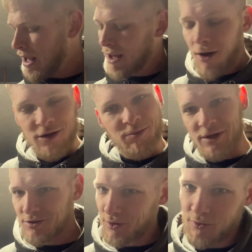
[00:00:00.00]
All
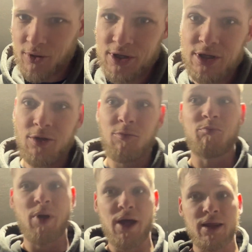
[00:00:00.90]
depends on what you want to do,
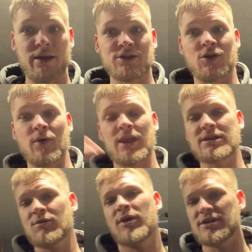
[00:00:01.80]
but there's a quick, easy
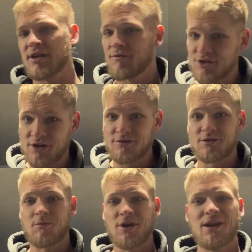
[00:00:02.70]
way to save yourself some
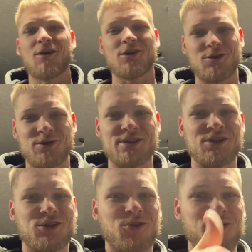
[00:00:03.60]
money on a new
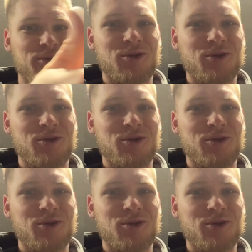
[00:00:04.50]
extension cord.